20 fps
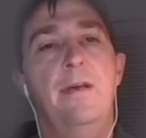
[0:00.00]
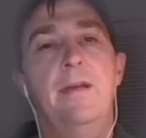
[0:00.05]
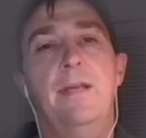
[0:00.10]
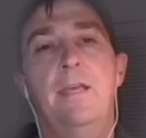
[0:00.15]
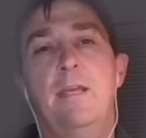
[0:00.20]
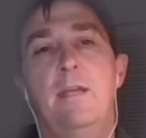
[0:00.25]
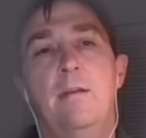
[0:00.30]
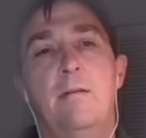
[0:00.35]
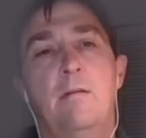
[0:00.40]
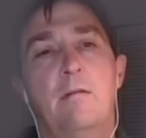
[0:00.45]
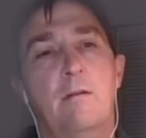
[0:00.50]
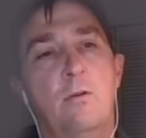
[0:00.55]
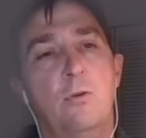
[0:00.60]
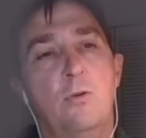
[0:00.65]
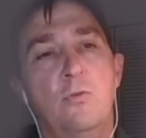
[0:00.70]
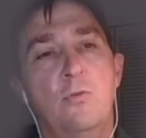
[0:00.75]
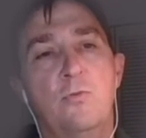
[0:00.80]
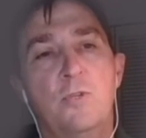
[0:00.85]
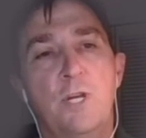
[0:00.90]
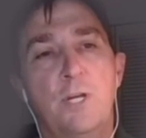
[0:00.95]
Again,
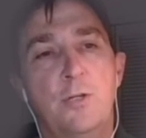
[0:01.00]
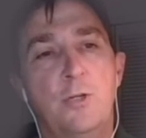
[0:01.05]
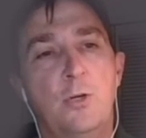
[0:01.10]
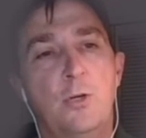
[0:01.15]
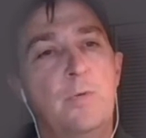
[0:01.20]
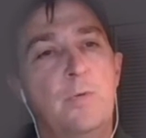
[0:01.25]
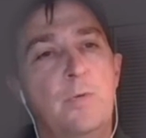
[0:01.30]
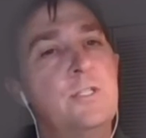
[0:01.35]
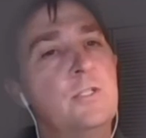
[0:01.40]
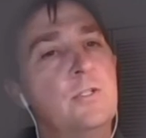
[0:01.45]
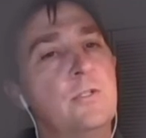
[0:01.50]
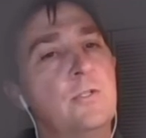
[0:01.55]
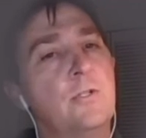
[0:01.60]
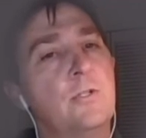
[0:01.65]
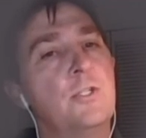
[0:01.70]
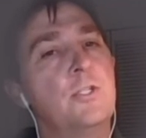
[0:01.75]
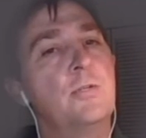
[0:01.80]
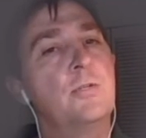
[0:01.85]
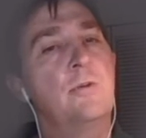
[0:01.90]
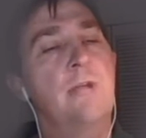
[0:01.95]
you've done your
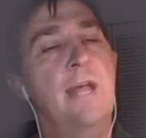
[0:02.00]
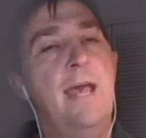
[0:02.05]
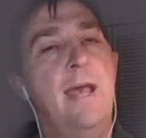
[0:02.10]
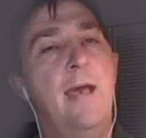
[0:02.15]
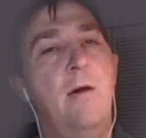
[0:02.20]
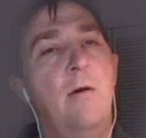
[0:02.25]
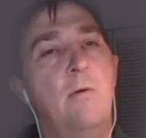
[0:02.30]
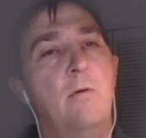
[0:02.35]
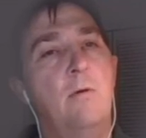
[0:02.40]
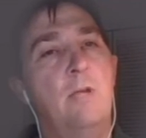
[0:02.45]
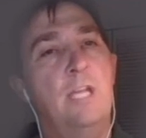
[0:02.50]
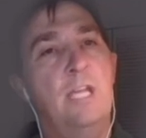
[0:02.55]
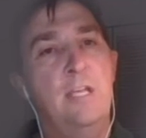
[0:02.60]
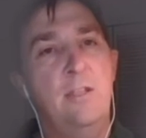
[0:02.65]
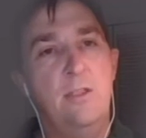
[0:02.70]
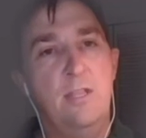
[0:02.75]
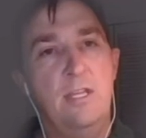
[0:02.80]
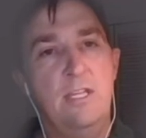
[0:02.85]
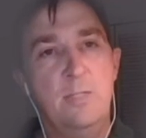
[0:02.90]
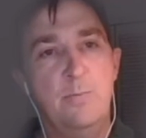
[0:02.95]
research, so now
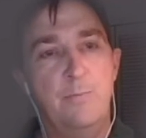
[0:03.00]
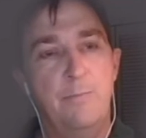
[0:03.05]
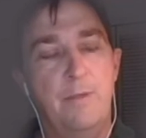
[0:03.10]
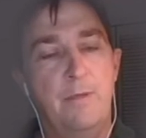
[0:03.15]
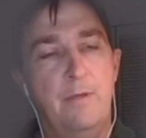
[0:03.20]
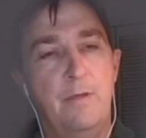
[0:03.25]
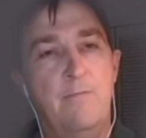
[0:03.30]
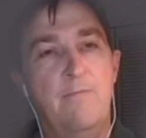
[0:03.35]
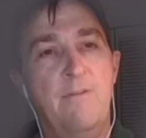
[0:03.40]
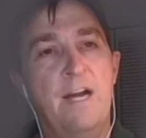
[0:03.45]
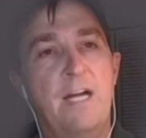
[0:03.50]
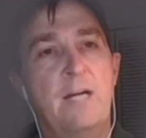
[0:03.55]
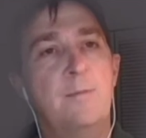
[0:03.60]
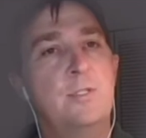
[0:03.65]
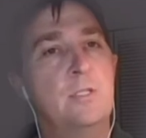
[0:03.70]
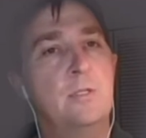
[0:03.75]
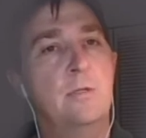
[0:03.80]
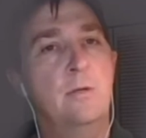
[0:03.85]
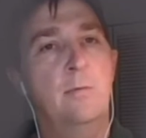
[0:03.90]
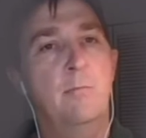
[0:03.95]
in these
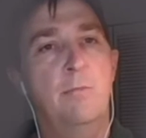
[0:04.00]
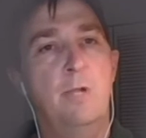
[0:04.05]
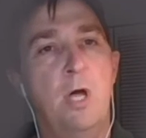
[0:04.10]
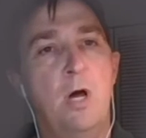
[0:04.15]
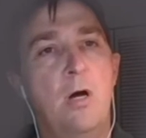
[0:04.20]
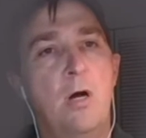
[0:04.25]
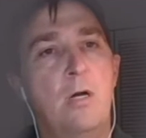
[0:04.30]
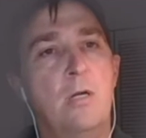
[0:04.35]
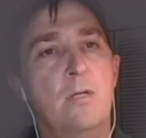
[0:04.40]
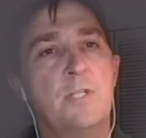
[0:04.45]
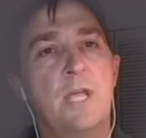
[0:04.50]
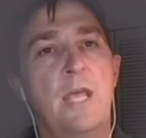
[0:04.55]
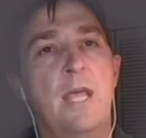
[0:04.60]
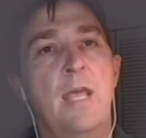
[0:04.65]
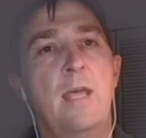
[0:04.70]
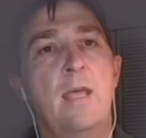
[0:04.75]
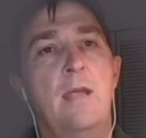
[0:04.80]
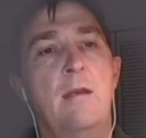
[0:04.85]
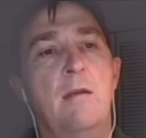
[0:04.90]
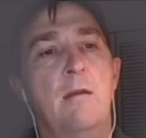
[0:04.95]
environments, blogs,
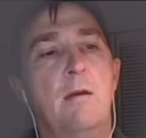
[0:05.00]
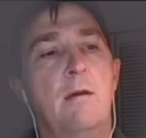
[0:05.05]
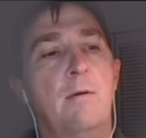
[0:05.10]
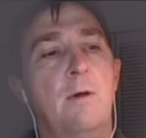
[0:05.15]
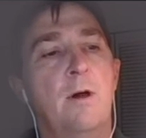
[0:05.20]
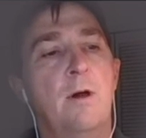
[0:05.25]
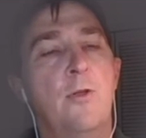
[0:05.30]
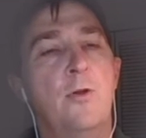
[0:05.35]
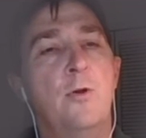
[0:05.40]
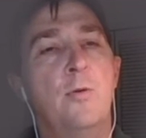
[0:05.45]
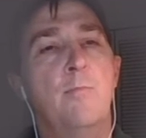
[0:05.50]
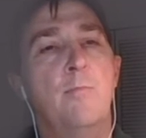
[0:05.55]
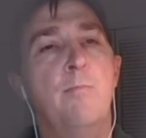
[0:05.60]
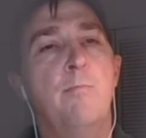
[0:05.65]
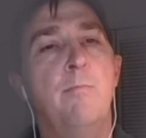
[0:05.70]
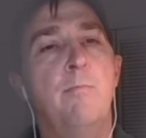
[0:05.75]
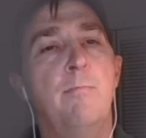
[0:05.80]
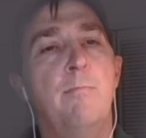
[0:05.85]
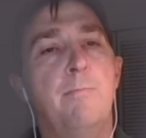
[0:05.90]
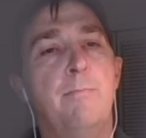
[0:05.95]
and other
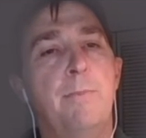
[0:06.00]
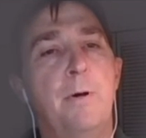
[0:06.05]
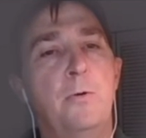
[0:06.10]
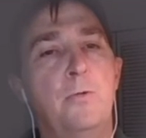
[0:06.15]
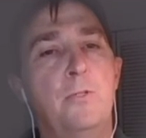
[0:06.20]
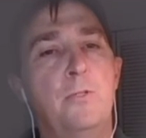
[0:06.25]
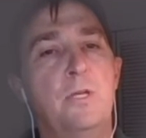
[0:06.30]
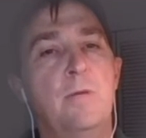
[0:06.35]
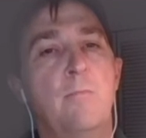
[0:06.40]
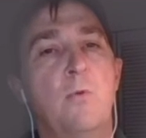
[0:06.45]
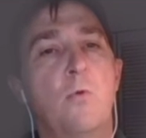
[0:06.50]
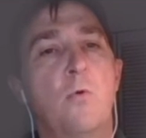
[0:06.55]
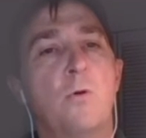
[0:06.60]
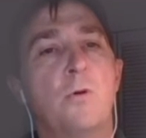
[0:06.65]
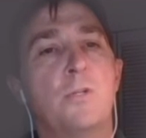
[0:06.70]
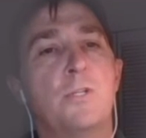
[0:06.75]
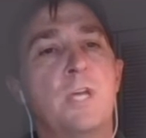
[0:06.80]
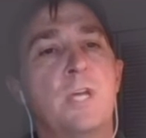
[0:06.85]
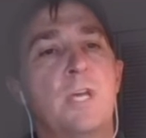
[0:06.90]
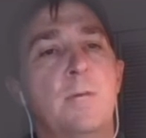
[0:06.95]
posting
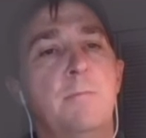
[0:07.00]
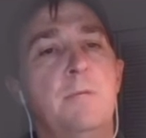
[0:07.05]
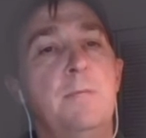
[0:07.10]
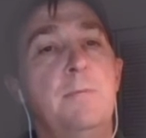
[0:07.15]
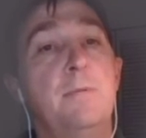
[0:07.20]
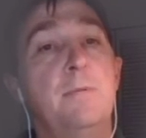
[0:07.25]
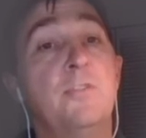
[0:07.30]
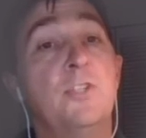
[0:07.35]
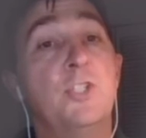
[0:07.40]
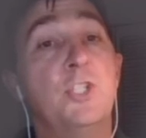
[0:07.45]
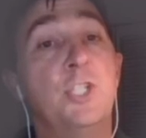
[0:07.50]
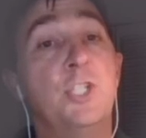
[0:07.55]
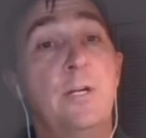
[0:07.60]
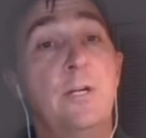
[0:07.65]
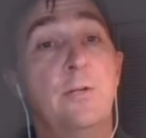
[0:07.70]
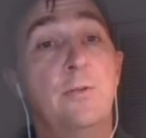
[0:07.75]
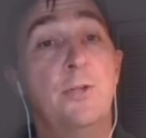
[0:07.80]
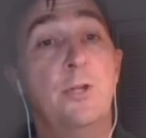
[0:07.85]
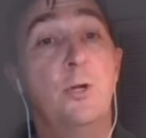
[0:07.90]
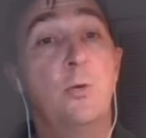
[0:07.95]
boards, people have
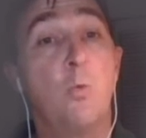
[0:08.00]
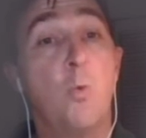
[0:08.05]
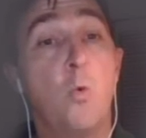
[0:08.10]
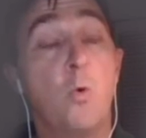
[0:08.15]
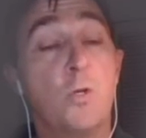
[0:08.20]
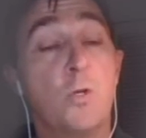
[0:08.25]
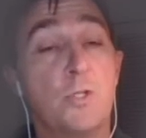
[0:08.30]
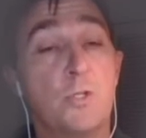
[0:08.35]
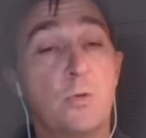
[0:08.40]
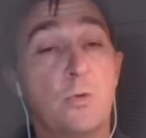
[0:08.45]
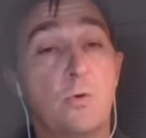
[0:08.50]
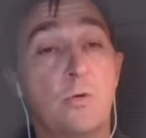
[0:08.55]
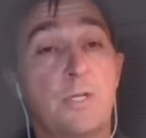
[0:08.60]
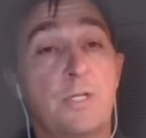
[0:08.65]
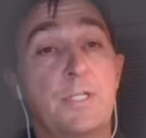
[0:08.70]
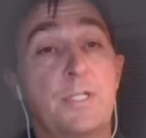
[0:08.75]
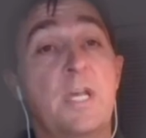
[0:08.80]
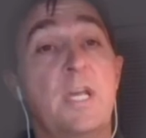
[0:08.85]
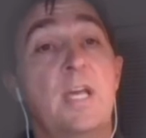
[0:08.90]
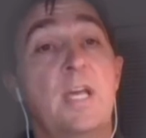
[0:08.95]
shared their war
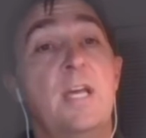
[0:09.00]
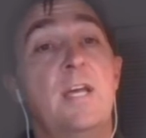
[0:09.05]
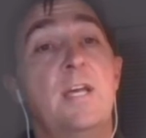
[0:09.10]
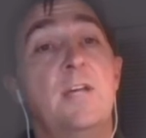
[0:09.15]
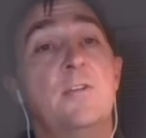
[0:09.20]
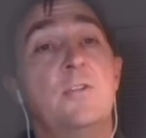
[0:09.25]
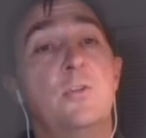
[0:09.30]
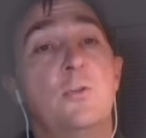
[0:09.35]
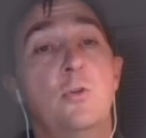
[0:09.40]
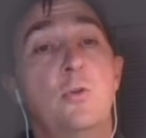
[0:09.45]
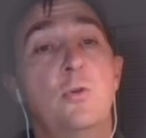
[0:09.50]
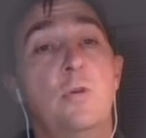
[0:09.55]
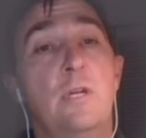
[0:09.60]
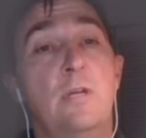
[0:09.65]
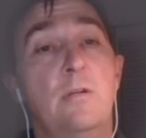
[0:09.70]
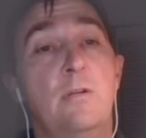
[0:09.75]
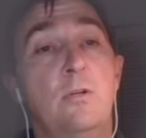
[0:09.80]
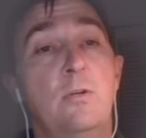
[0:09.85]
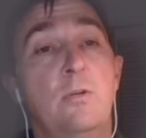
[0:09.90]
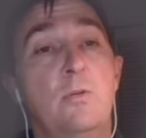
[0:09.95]
stories, so you
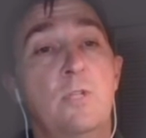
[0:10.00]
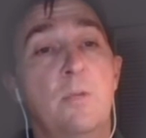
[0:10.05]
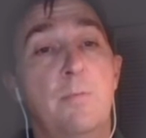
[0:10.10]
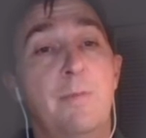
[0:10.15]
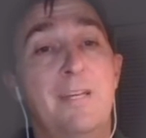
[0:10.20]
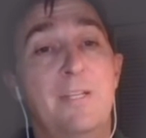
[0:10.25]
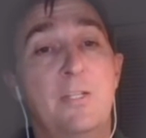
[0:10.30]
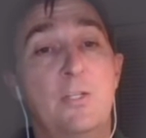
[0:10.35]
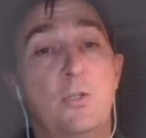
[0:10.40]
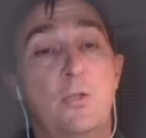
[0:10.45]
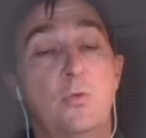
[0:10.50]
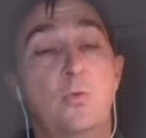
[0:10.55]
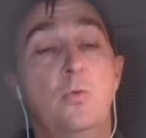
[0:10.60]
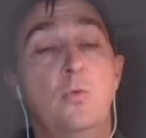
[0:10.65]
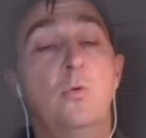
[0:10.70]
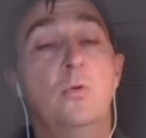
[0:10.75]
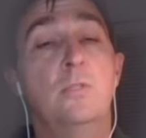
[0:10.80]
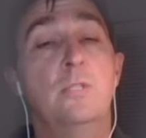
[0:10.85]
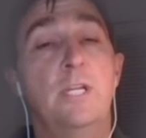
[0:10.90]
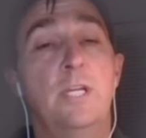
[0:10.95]
can use the best
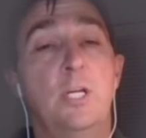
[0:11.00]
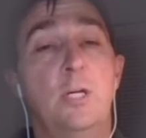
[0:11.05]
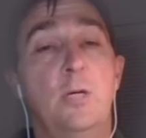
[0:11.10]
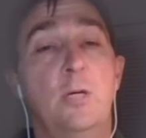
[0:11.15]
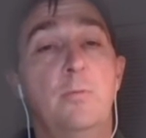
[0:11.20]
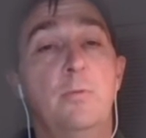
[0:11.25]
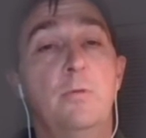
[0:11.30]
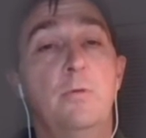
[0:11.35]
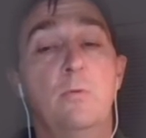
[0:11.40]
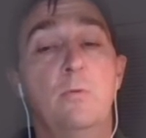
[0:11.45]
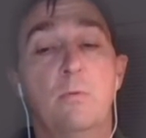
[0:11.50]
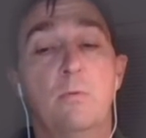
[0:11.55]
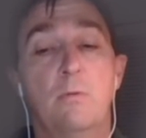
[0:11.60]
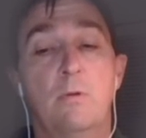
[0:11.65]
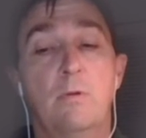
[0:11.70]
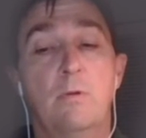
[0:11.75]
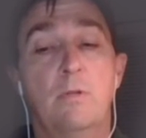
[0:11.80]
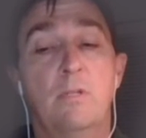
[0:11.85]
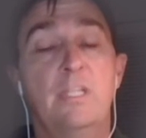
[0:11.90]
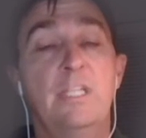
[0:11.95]
tool to help you
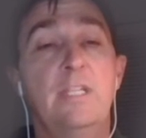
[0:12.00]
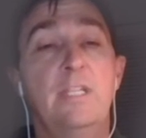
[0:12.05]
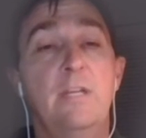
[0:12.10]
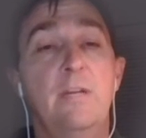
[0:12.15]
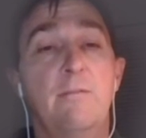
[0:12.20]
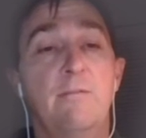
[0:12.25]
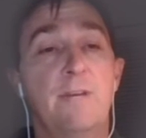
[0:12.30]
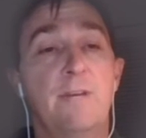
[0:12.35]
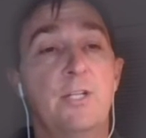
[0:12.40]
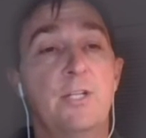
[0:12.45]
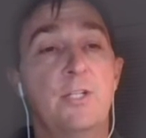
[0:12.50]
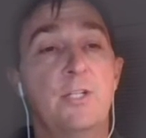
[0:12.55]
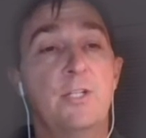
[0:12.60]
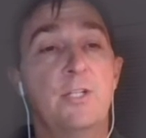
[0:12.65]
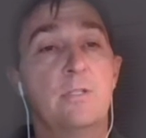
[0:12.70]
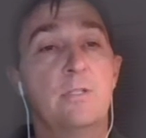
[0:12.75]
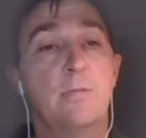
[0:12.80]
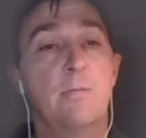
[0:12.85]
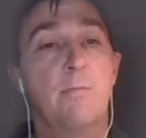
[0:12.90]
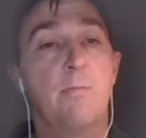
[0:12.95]
clean the
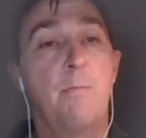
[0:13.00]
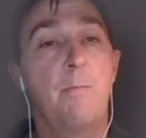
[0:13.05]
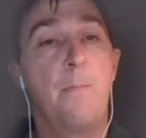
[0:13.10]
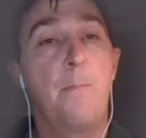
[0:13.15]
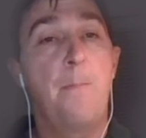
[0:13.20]
infections.